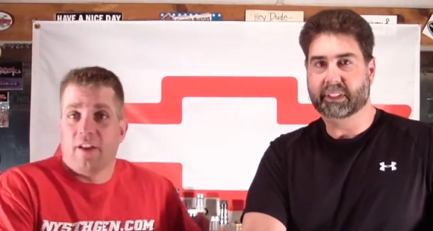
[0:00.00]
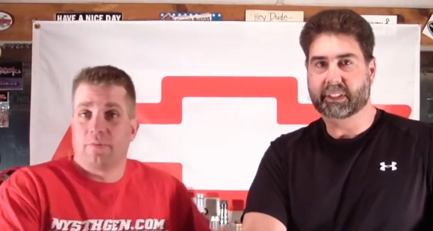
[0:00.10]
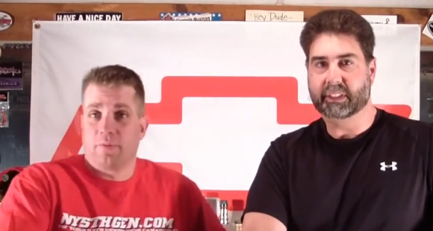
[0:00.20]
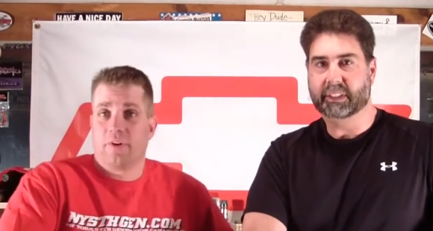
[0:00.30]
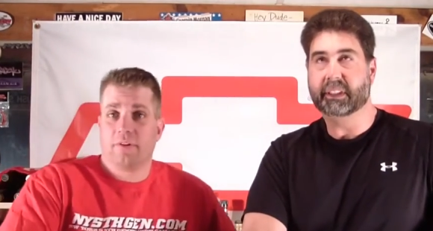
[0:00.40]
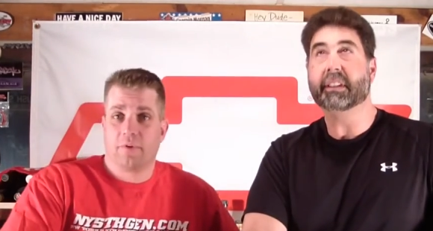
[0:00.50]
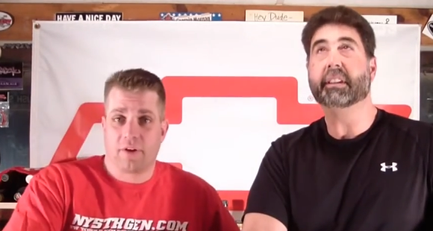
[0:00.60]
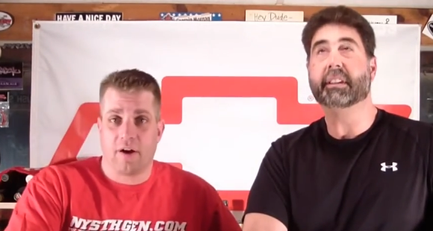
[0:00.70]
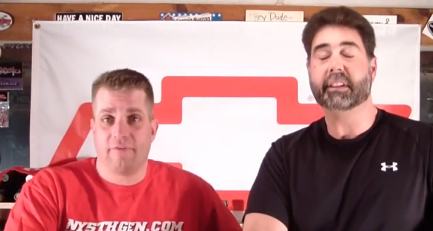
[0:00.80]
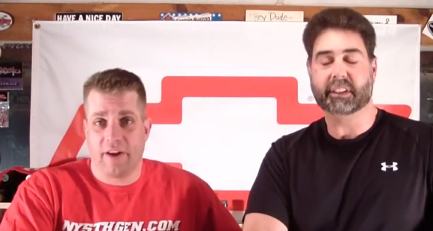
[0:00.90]
Speaker 1: fans, but we're
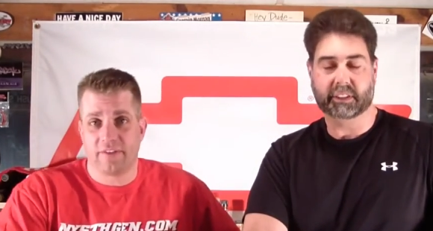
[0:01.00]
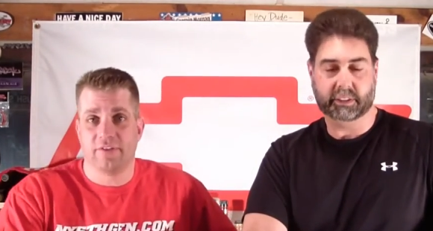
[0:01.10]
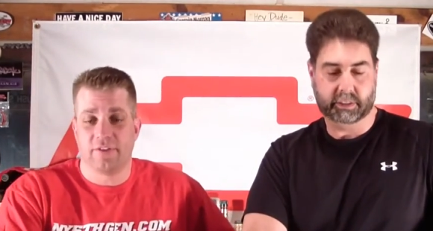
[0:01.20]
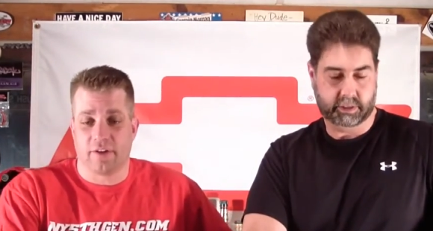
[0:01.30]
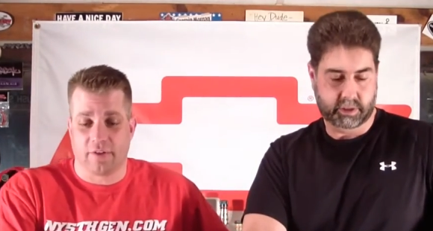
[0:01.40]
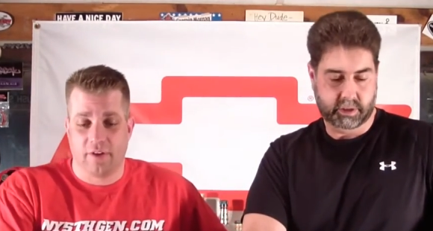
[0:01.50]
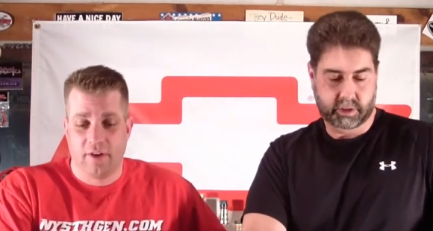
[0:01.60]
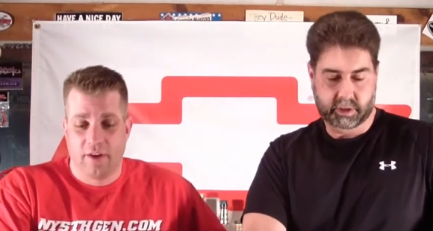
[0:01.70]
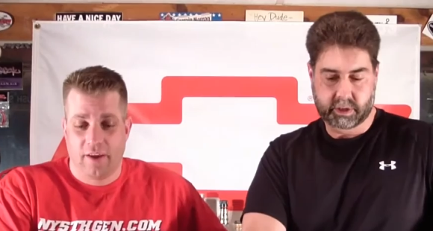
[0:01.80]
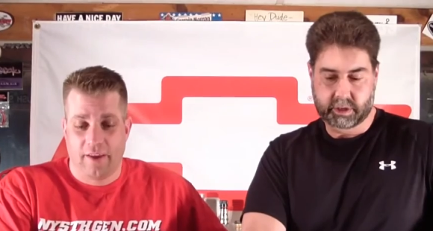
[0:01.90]
we're car fans in general.
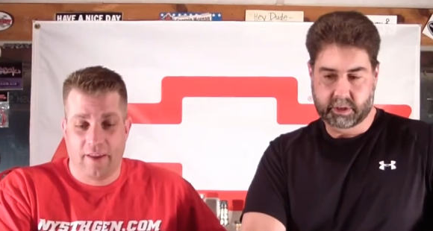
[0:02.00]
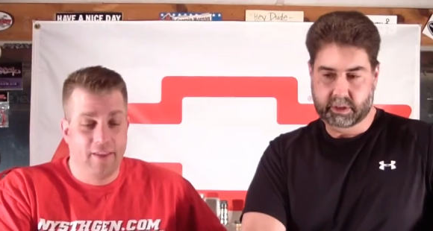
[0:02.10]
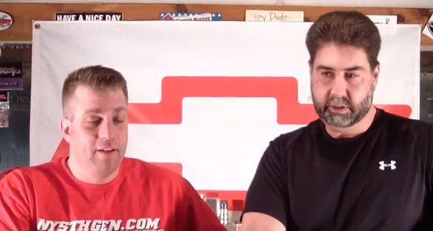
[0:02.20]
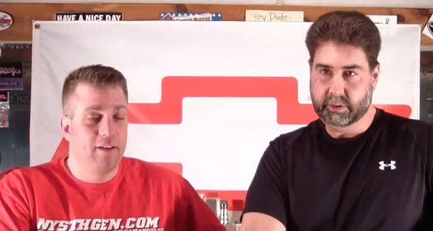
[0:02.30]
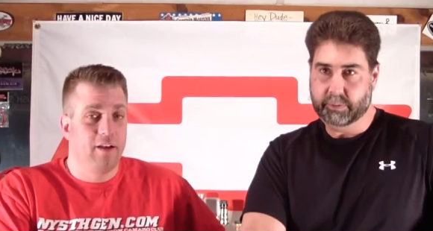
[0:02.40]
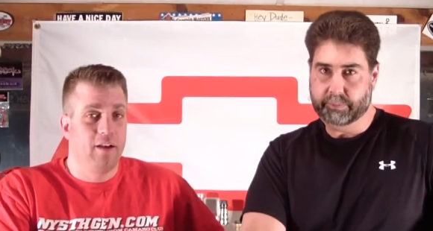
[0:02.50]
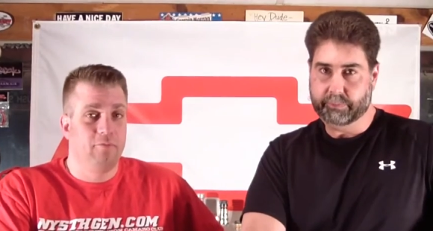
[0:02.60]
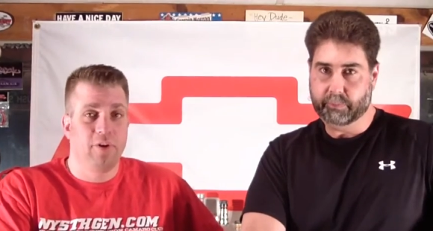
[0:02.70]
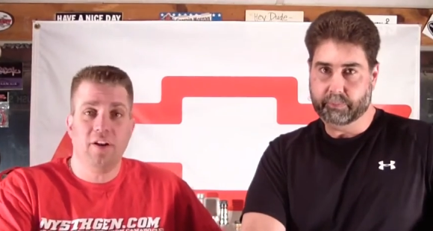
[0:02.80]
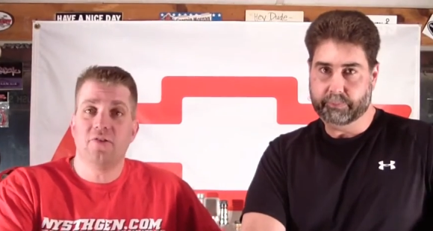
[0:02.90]
And then
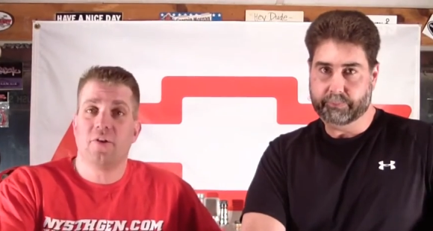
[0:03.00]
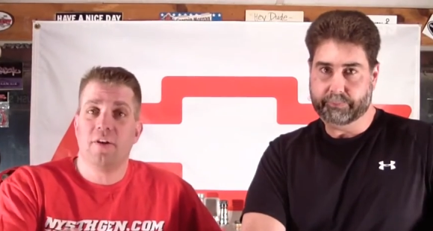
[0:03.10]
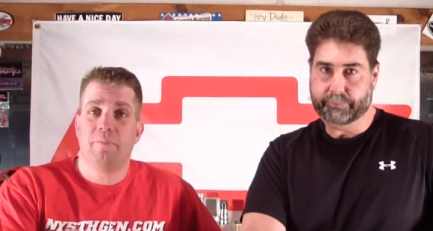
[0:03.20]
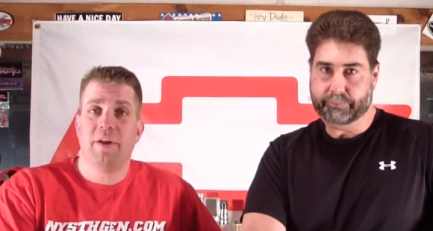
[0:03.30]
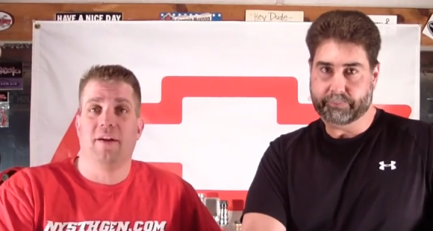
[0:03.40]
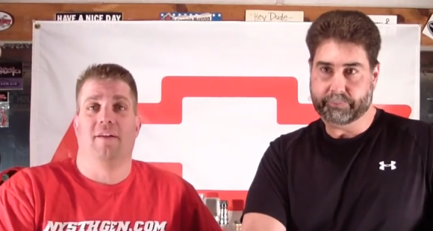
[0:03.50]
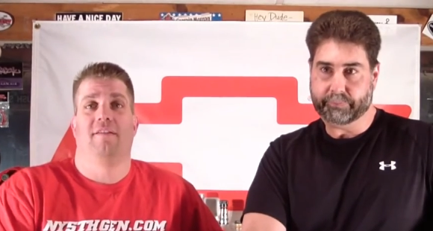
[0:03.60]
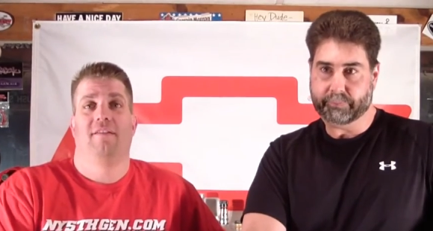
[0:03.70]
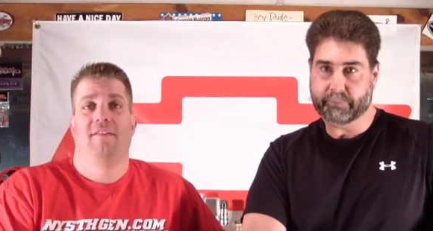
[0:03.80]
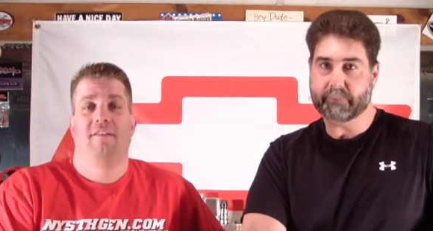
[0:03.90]
um, we're gonna enjoy a
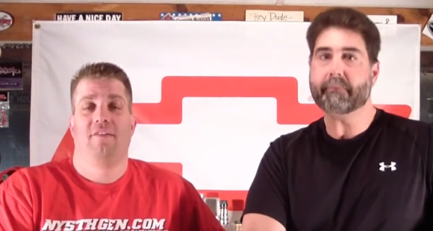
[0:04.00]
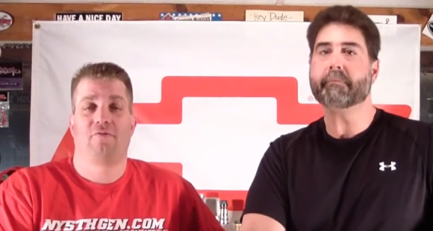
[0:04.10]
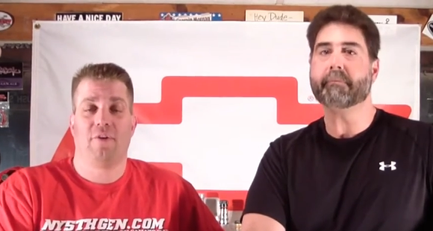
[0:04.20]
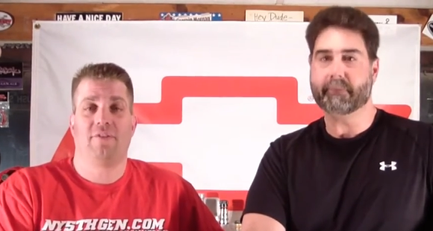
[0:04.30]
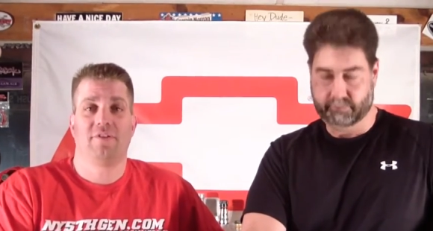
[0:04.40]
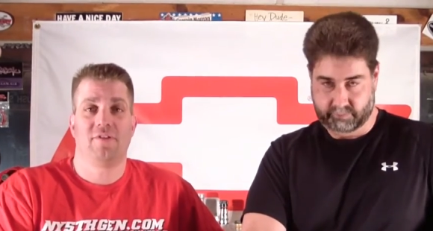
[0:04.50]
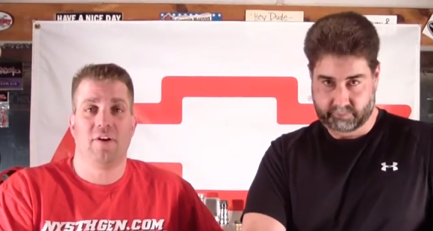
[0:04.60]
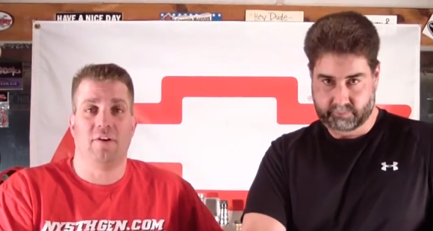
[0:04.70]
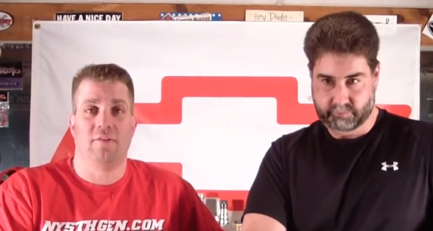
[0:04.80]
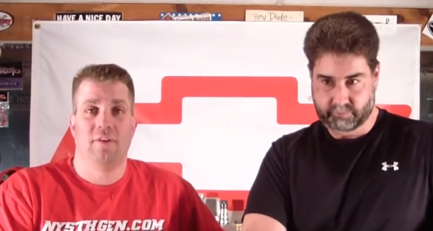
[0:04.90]
beer throughout the
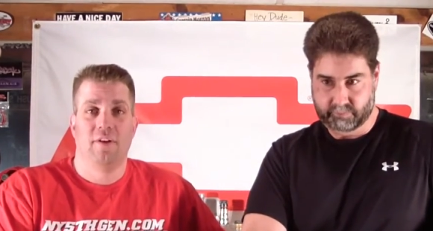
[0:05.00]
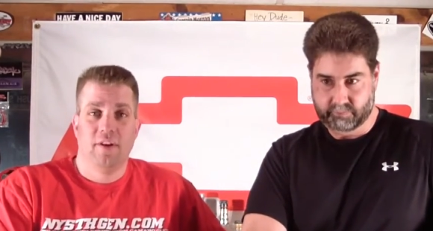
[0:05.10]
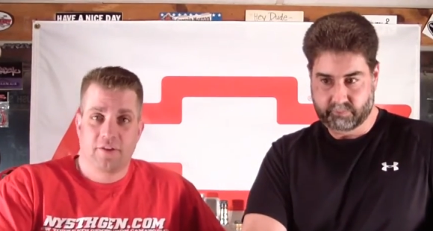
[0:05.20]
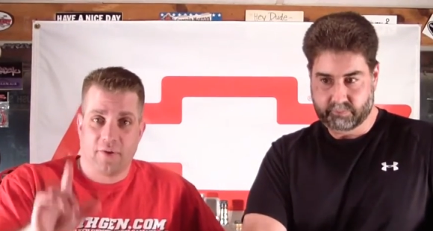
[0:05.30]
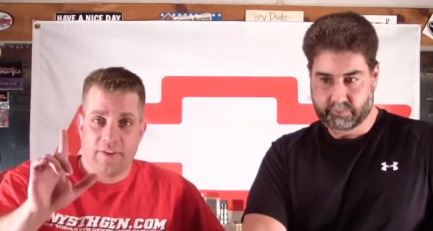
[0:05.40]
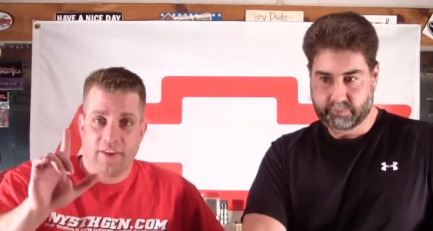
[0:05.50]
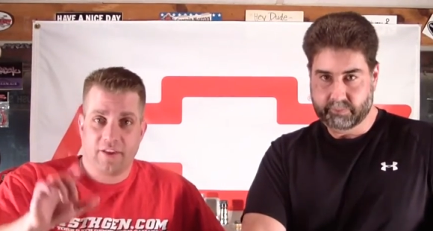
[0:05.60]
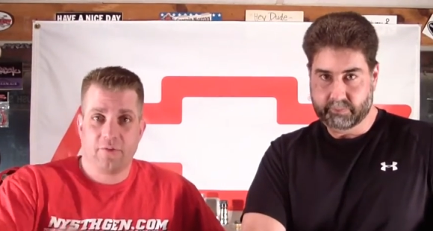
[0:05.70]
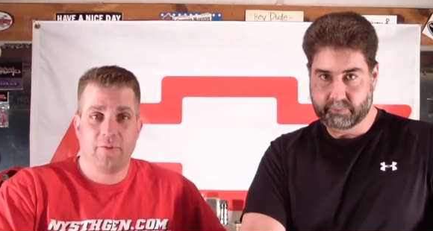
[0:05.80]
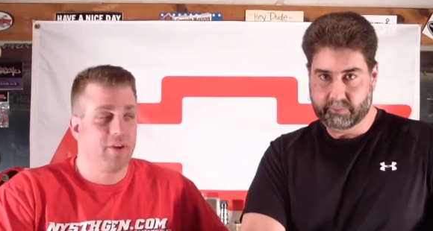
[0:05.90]
show. So I think
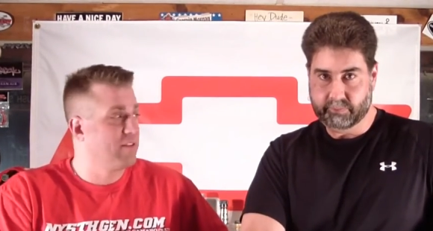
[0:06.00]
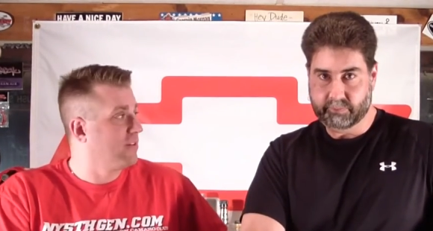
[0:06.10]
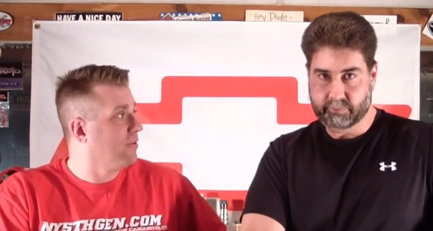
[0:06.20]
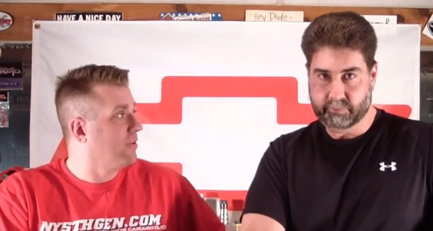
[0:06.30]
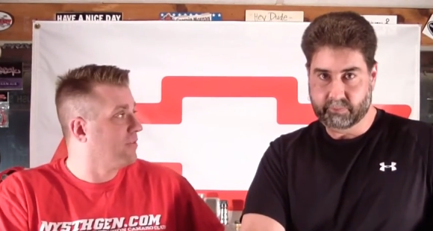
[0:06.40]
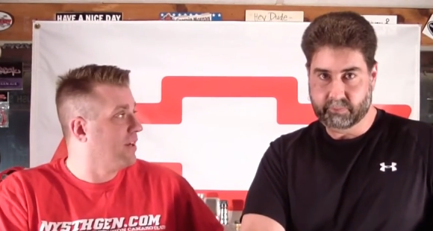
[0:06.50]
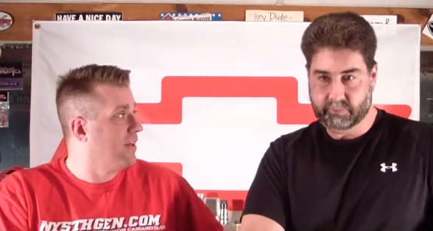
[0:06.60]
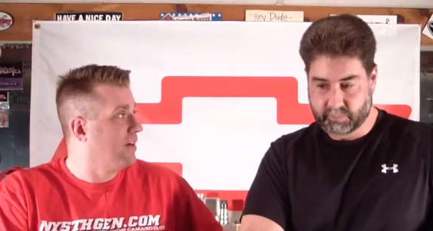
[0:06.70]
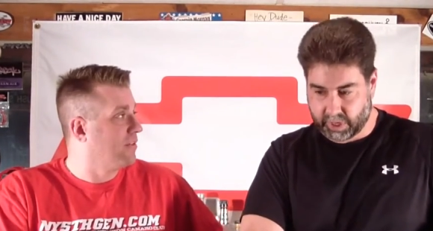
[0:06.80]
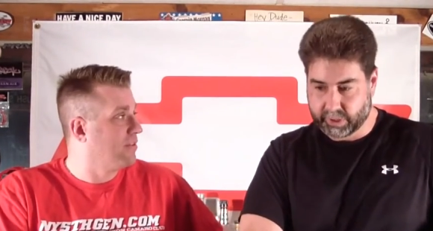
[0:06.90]
that's what we got to start with right
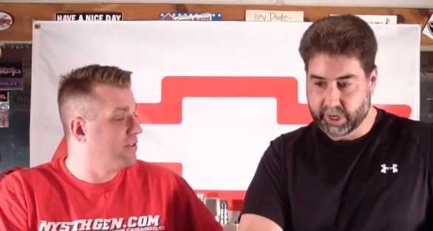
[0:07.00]
now.